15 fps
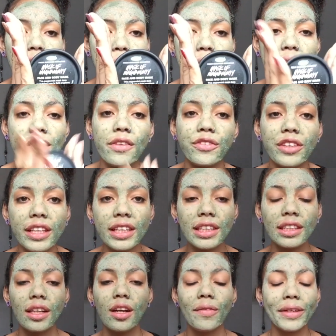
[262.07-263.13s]
keep it in the
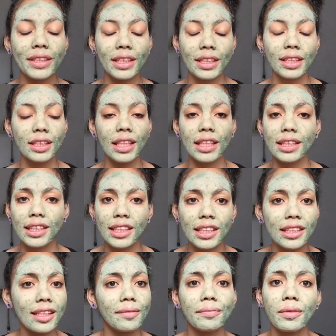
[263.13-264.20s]
fridge, which is like the
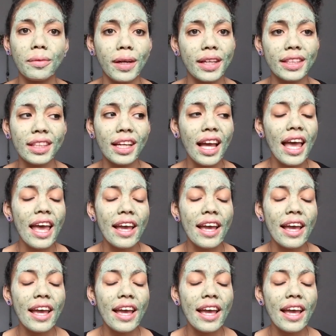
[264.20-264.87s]
#1.